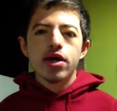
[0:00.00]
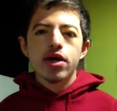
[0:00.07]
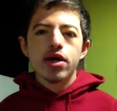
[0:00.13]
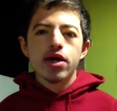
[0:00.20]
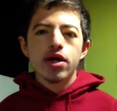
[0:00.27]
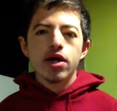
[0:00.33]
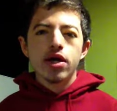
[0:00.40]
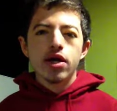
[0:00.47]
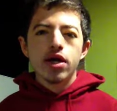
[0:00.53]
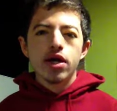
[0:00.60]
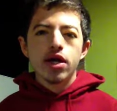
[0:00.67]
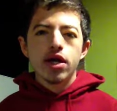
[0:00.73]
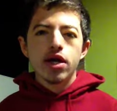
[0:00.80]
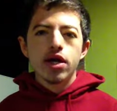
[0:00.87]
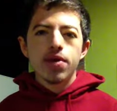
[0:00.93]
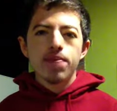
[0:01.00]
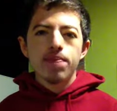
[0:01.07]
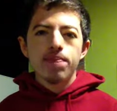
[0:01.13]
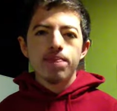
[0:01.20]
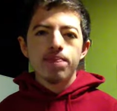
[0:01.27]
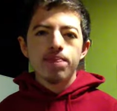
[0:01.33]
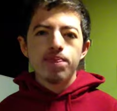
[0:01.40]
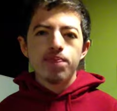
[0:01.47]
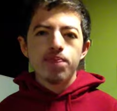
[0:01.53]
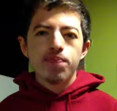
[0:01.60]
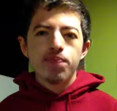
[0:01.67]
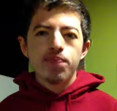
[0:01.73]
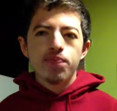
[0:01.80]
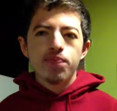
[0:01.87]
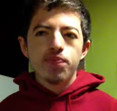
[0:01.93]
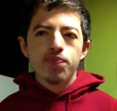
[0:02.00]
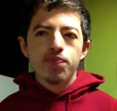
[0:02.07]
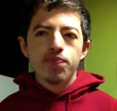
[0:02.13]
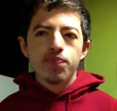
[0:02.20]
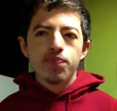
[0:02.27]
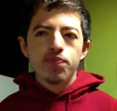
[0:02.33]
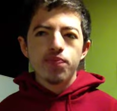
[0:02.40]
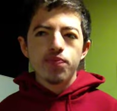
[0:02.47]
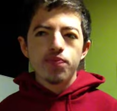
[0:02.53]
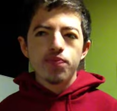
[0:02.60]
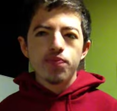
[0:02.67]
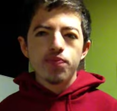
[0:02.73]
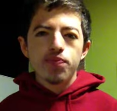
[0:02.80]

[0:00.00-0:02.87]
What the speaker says: [no speech]